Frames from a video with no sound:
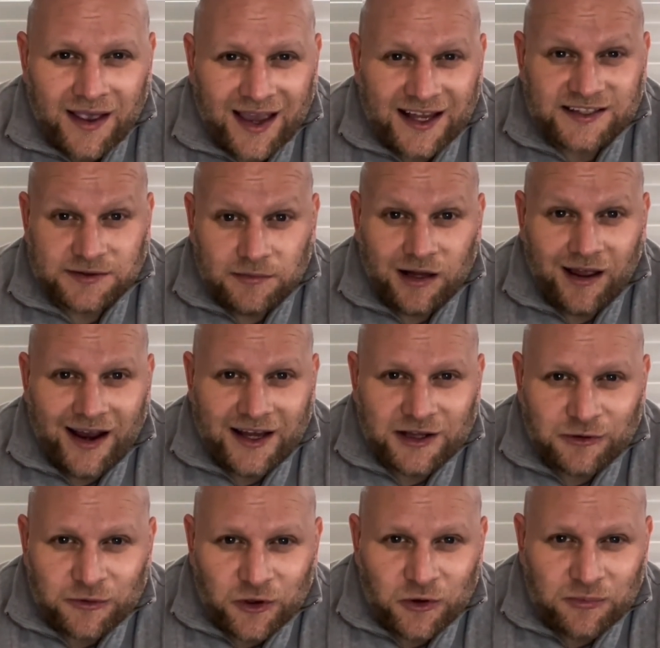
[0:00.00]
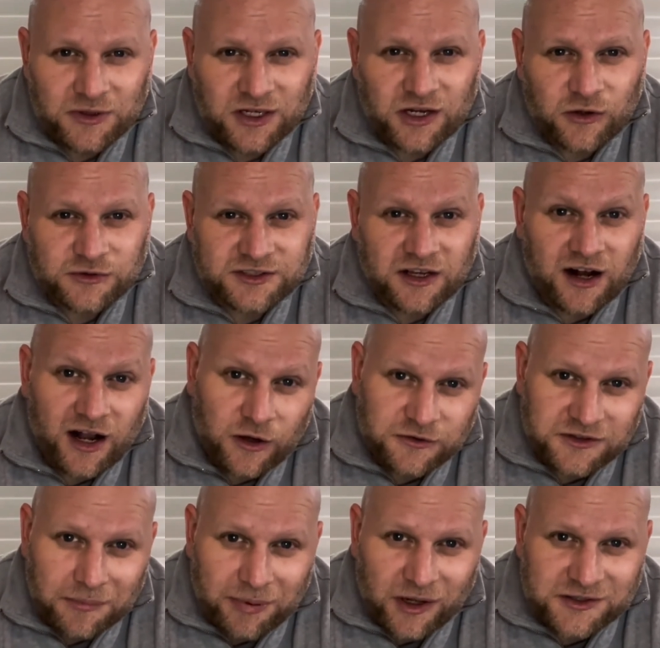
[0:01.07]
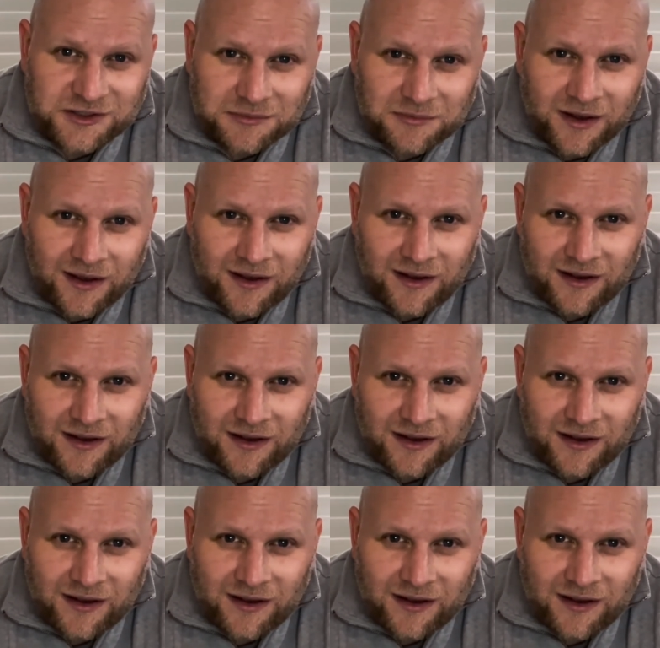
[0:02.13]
get some light in the room, but you can also close the bottom.